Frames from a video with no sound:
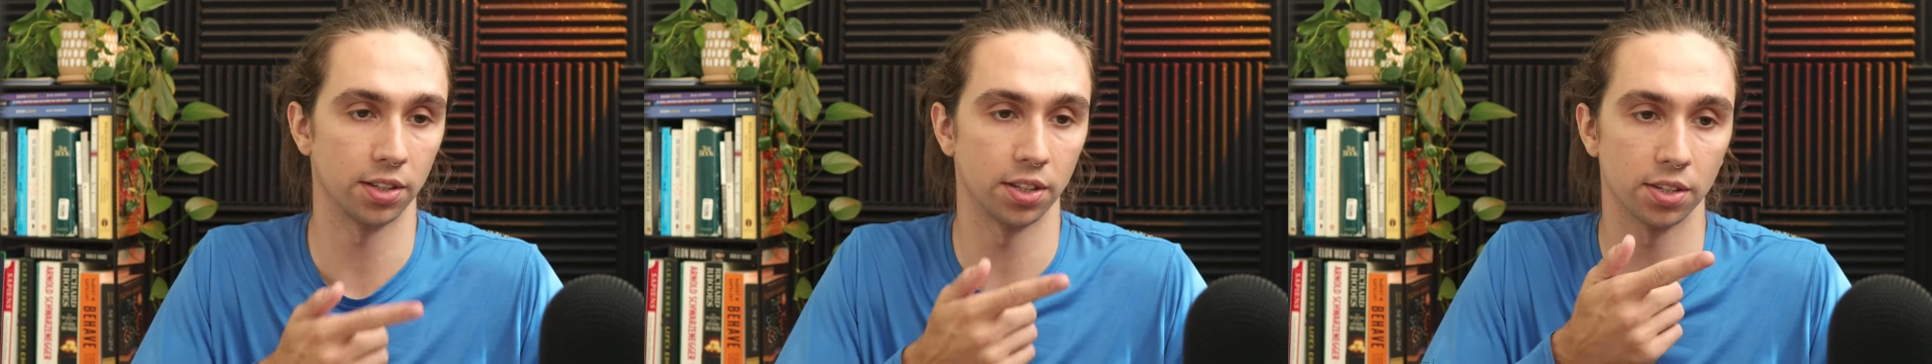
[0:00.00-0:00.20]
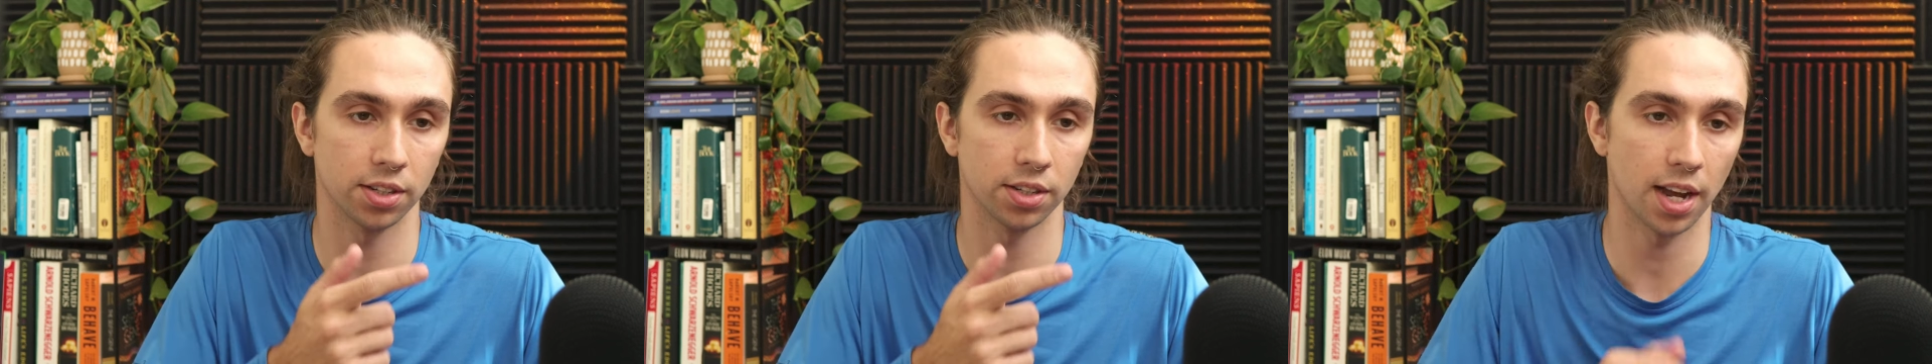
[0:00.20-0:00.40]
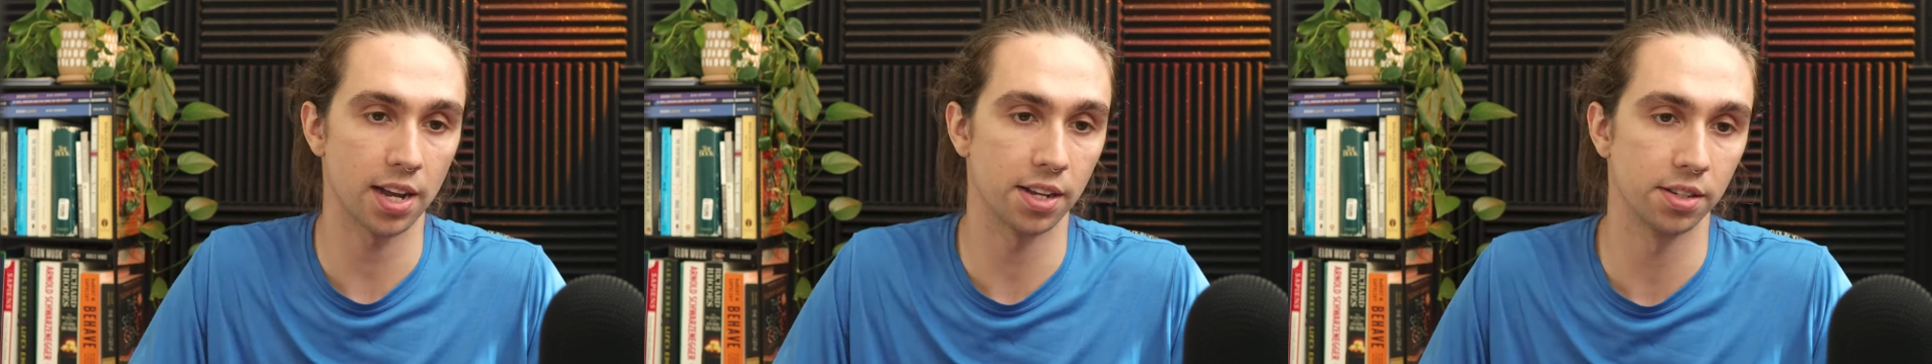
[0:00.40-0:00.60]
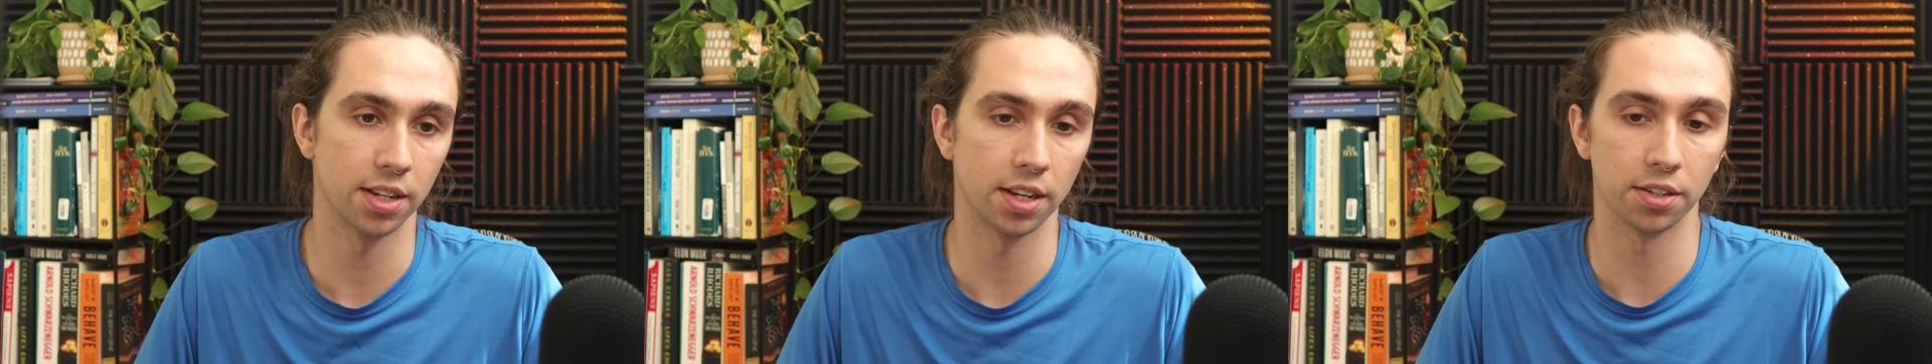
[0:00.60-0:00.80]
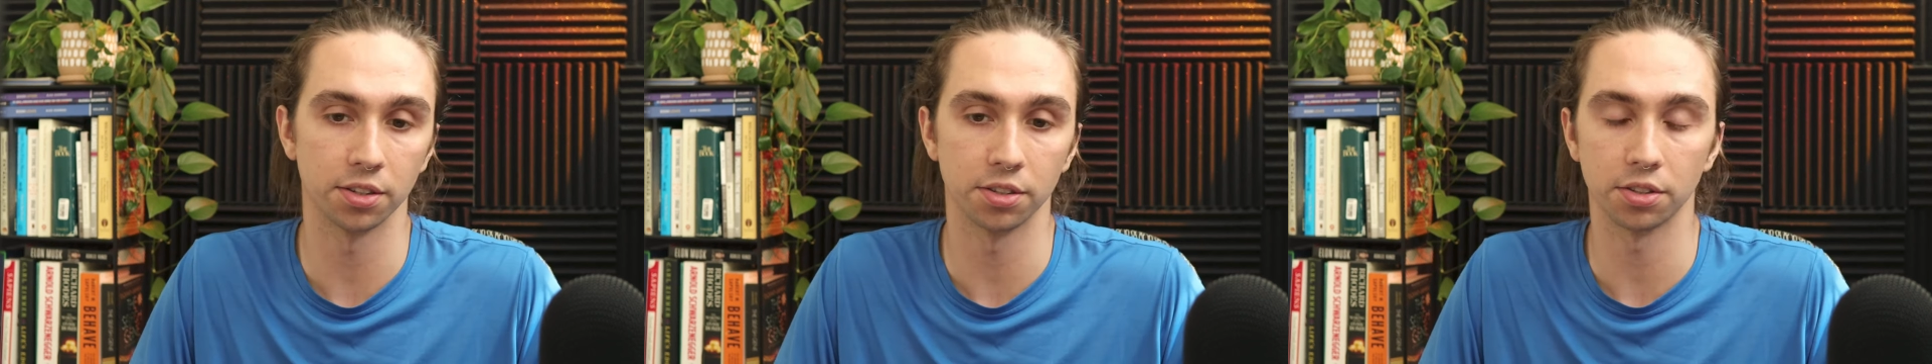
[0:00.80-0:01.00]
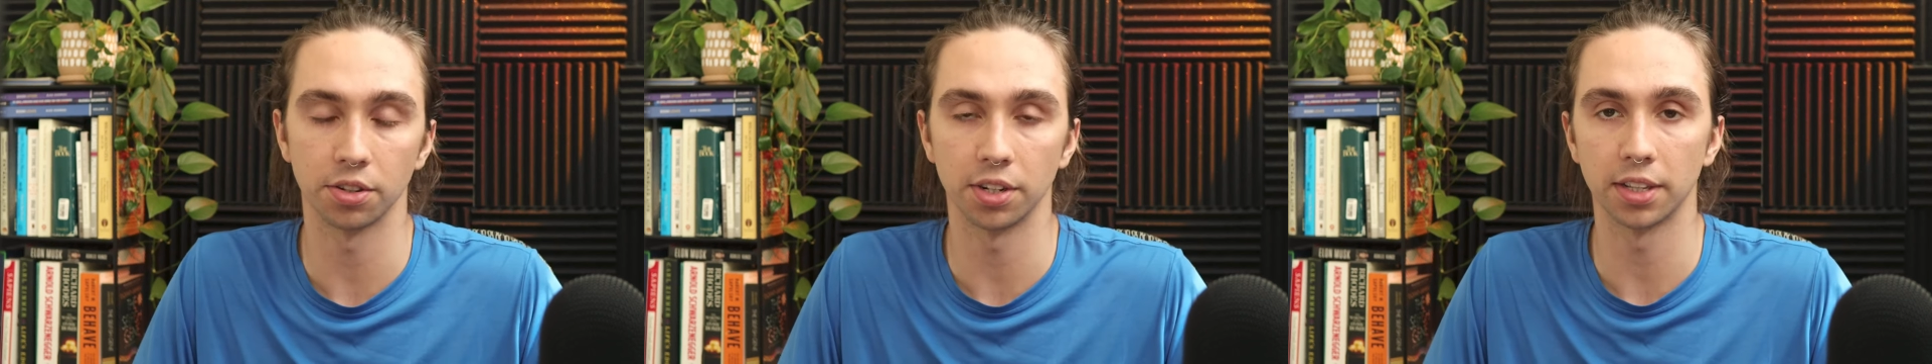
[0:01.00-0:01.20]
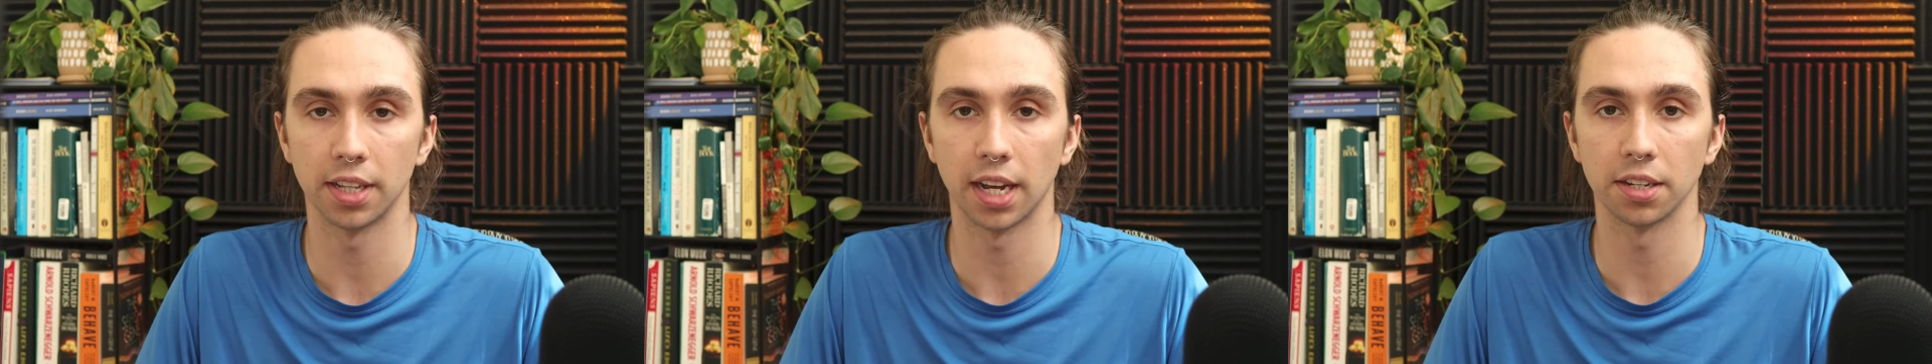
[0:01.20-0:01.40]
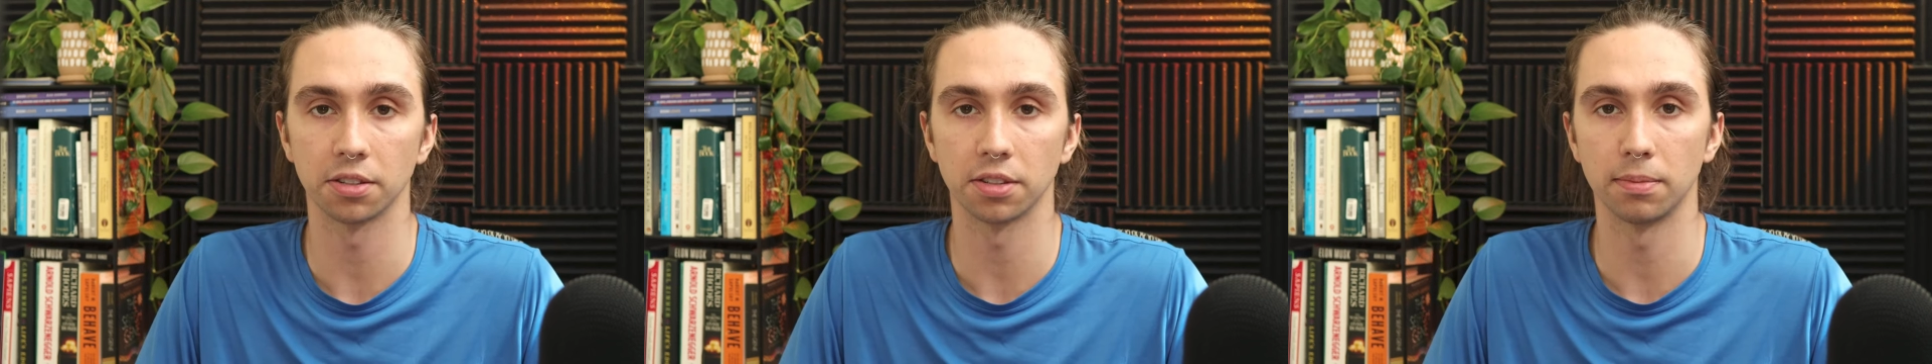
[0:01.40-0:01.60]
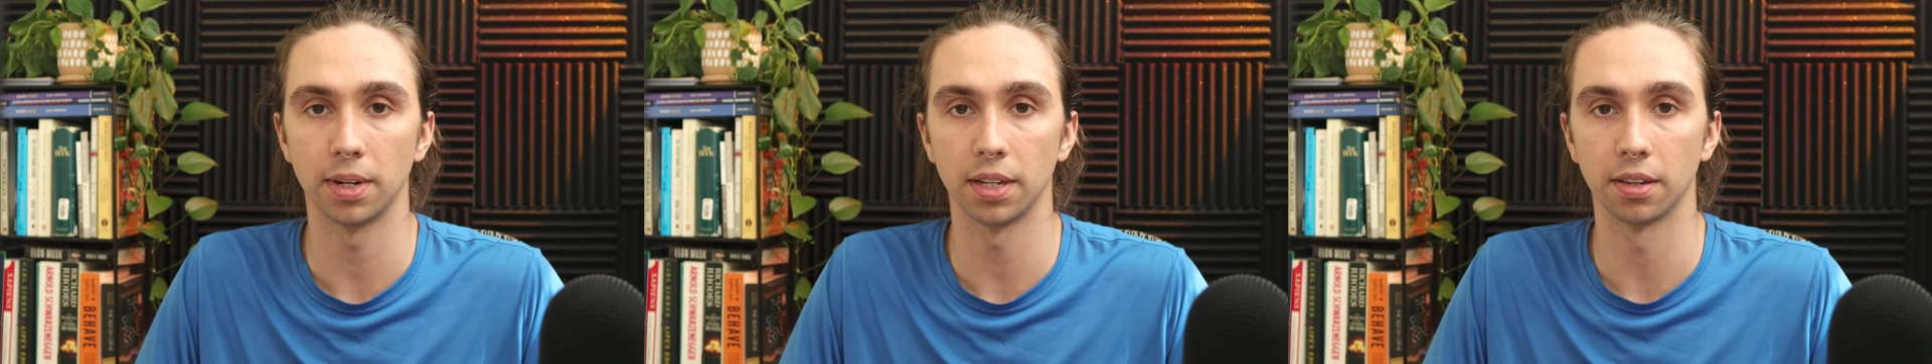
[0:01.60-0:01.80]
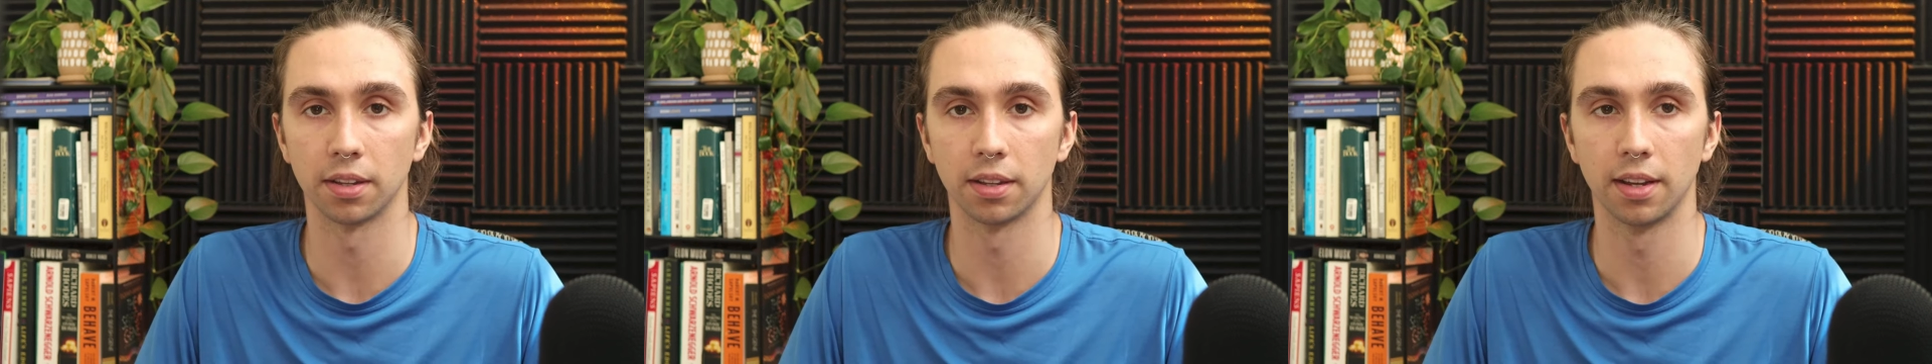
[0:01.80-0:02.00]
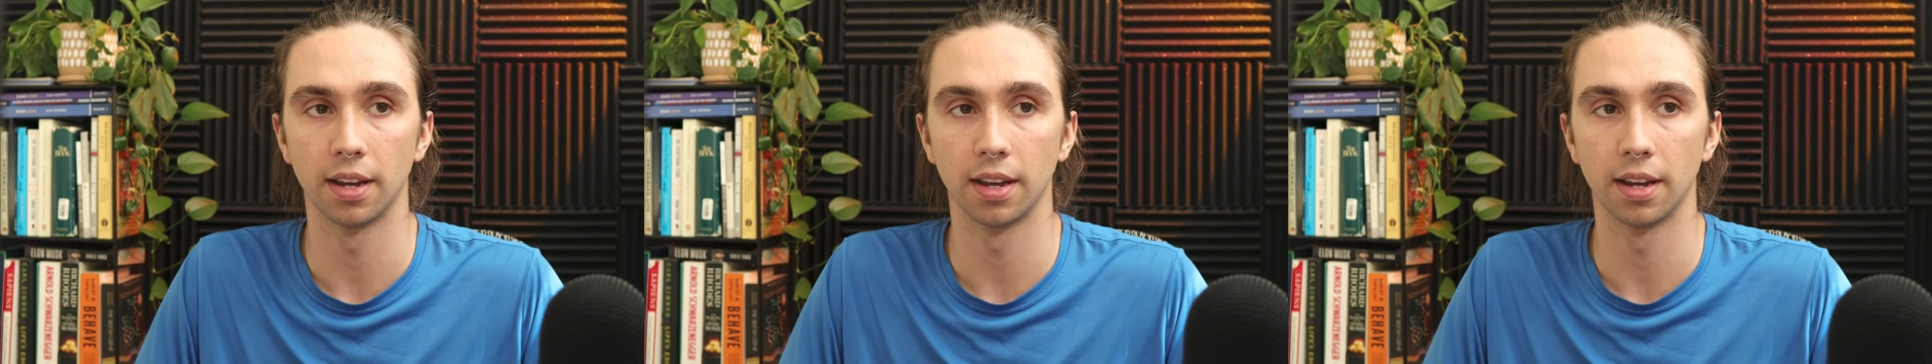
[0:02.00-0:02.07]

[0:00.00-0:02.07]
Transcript: this guy sells thirty thousand a month.